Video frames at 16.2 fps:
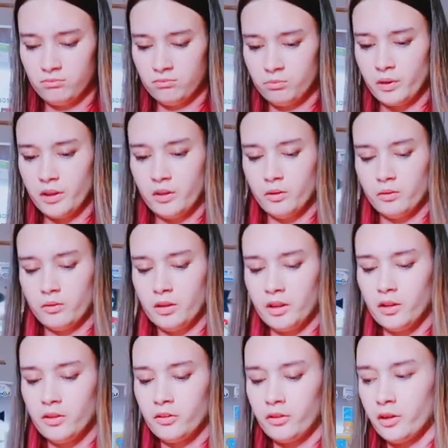We don't
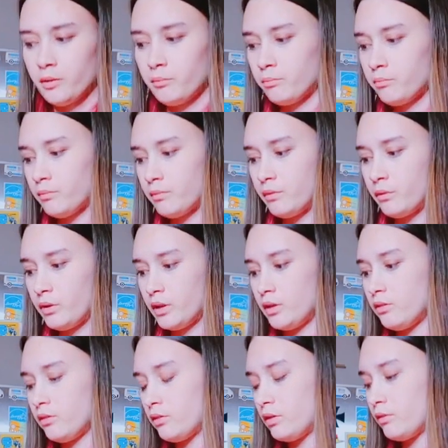need cream. We
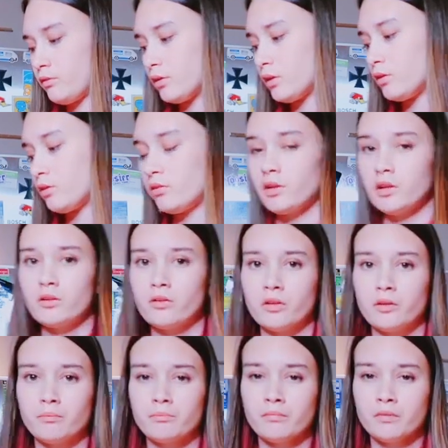definitely don't need
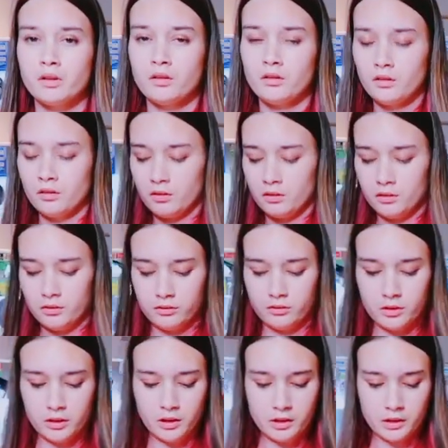cream.
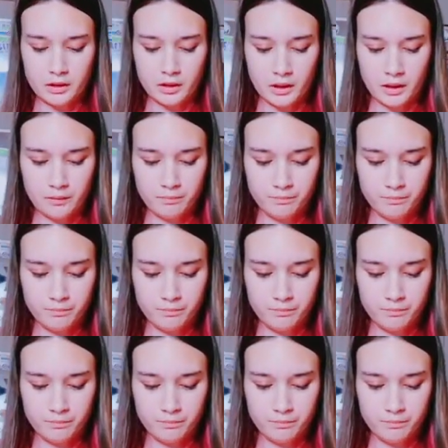It's okay.